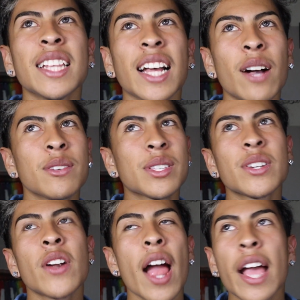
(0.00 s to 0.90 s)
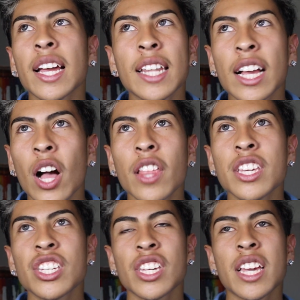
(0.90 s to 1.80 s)
Like I was crying and like all
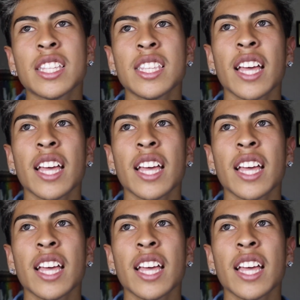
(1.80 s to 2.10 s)
these shits.